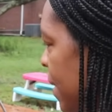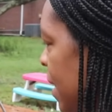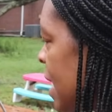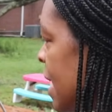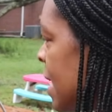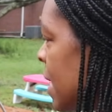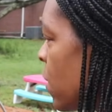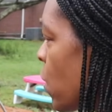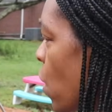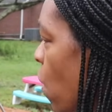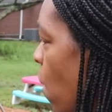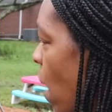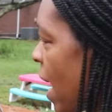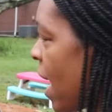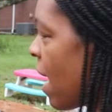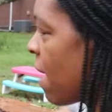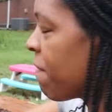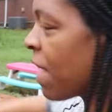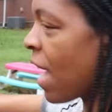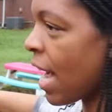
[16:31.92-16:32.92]
And so I
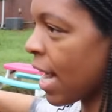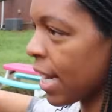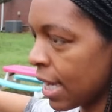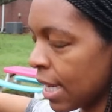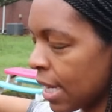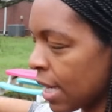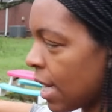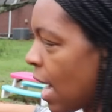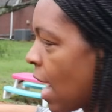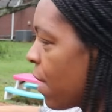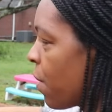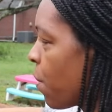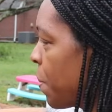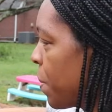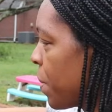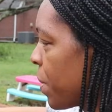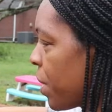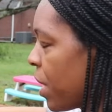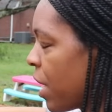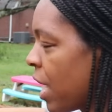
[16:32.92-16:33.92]
have that on
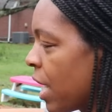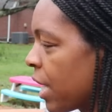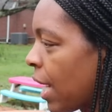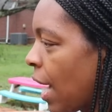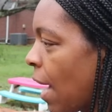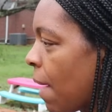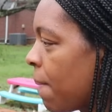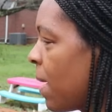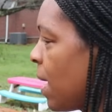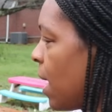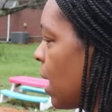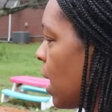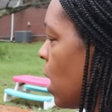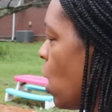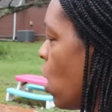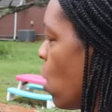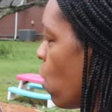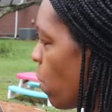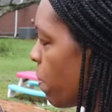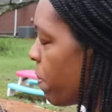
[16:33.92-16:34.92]
order and coming.
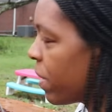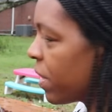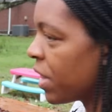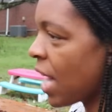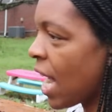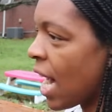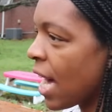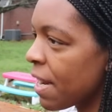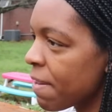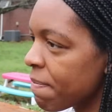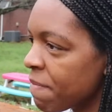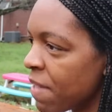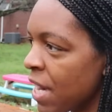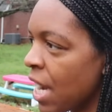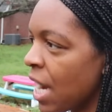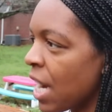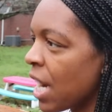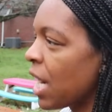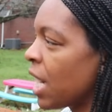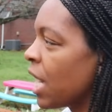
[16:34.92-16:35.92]
We'll put that up
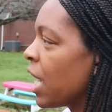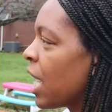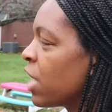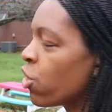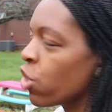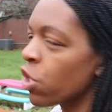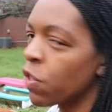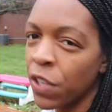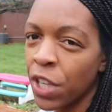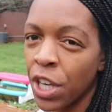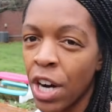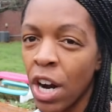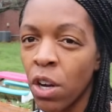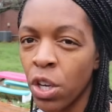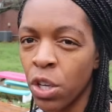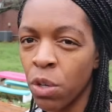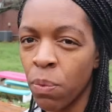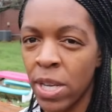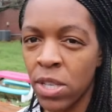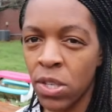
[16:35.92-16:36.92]
there and just figure out
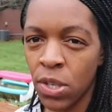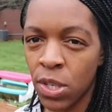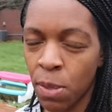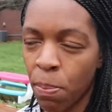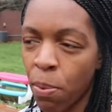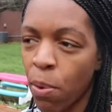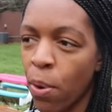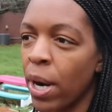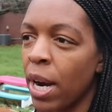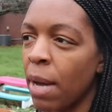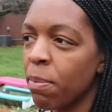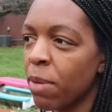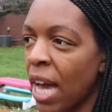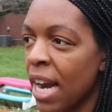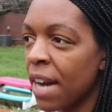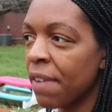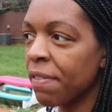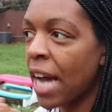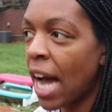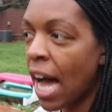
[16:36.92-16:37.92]
good ways to support. I'm
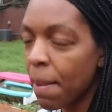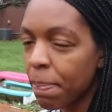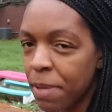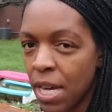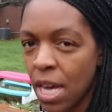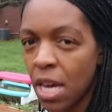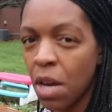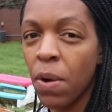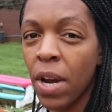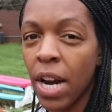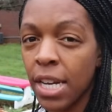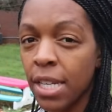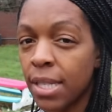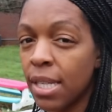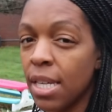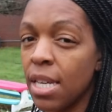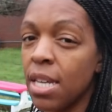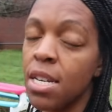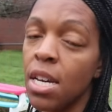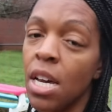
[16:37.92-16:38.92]
kind of copying what I
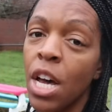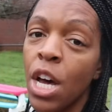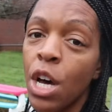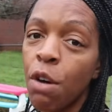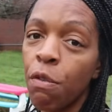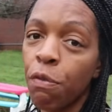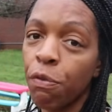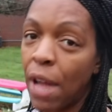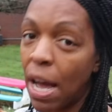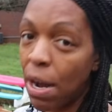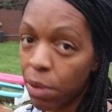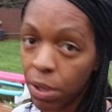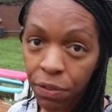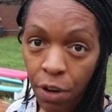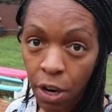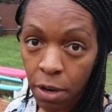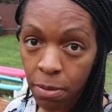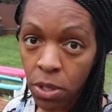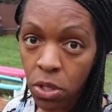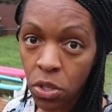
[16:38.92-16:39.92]
see flower
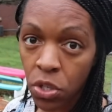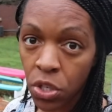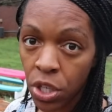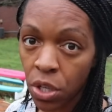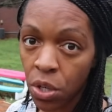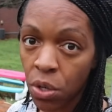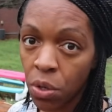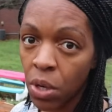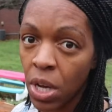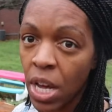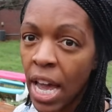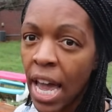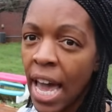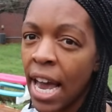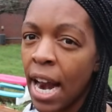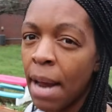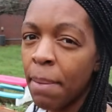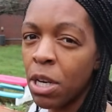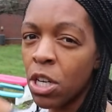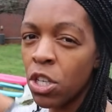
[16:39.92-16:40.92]
farmers do,
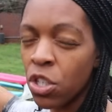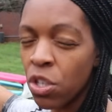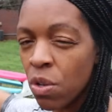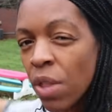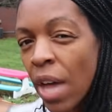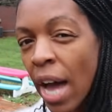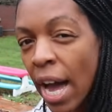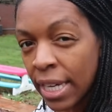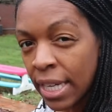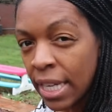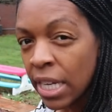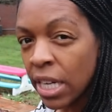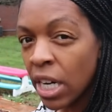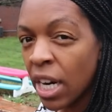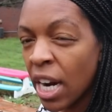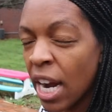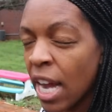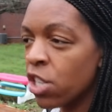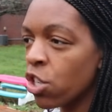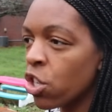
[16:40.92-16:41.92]
and I'm going to do that
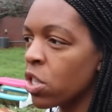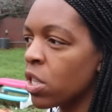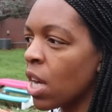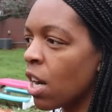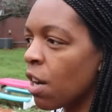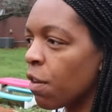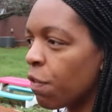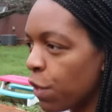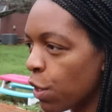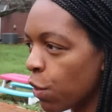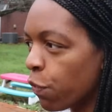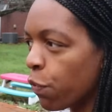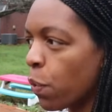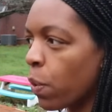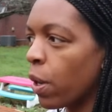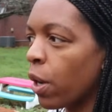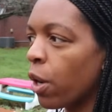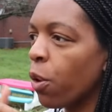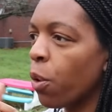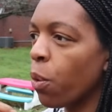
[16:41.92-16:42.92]
here and just get a feel
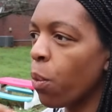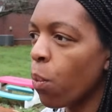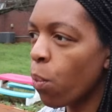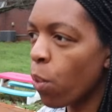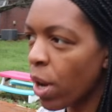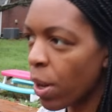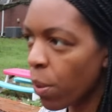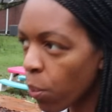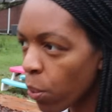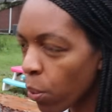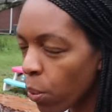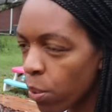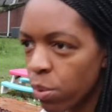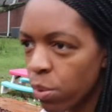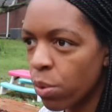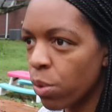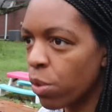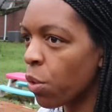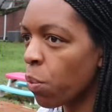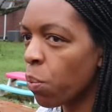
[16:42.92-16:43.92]
for what
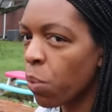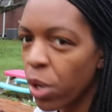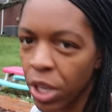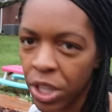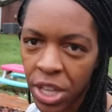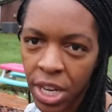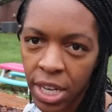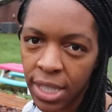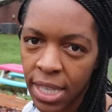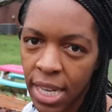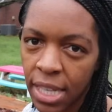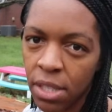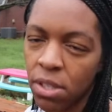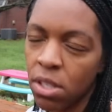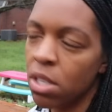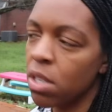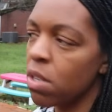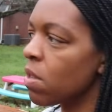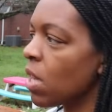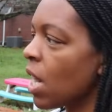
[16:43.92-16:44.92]
the work that it takes
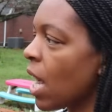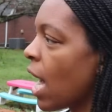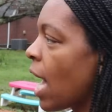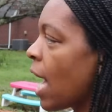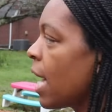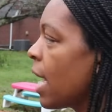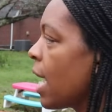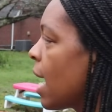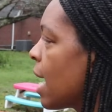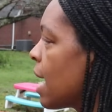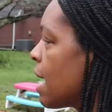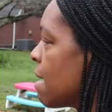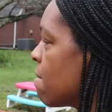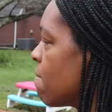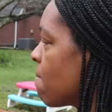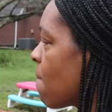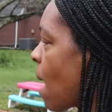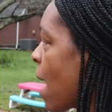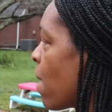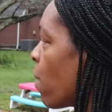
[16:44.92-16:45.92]
to do that.
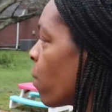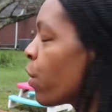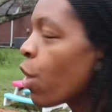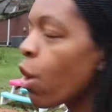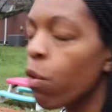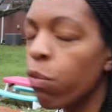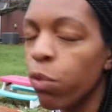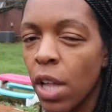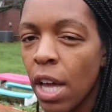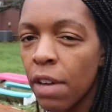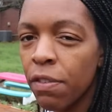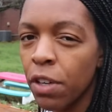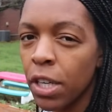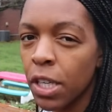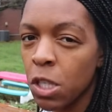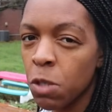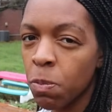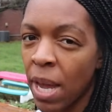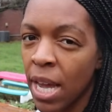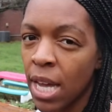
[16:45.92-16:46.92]
I don't know if we'll ever
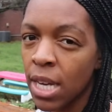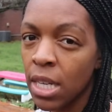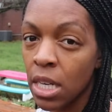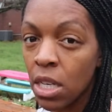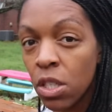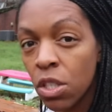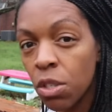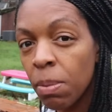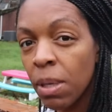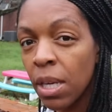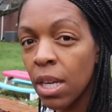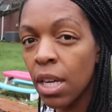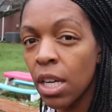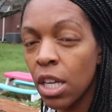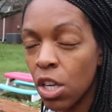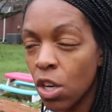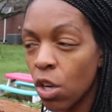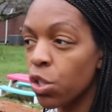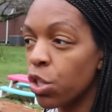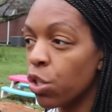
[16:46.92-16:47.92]
expand into being,
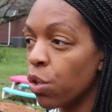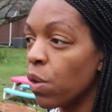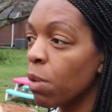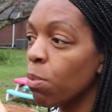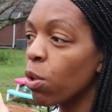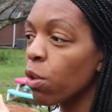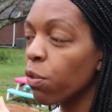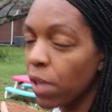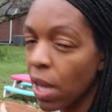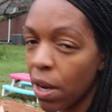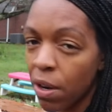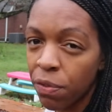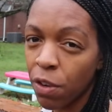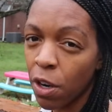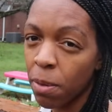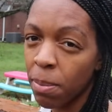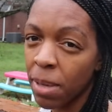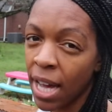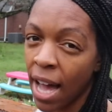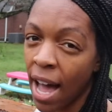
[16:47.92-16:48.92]
doing more flower
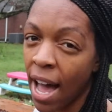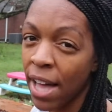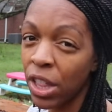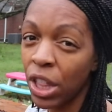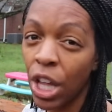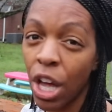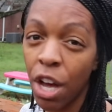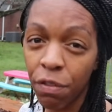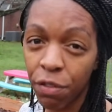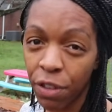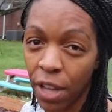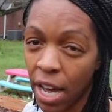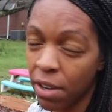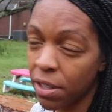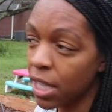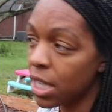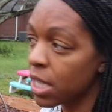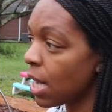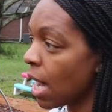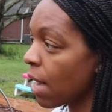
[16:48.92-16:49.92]
farming. I love
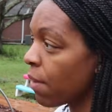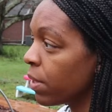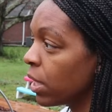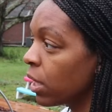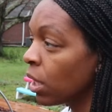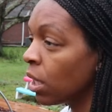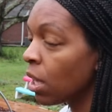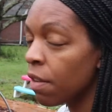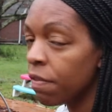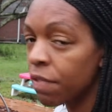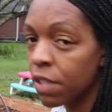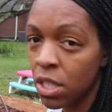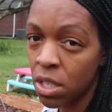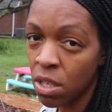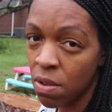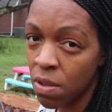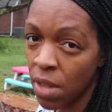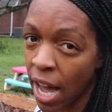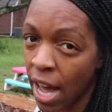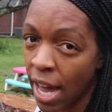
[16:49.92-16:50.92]
flowers. I would love to
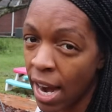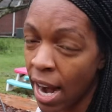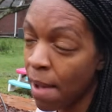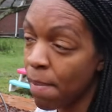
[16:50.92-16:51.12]
do that.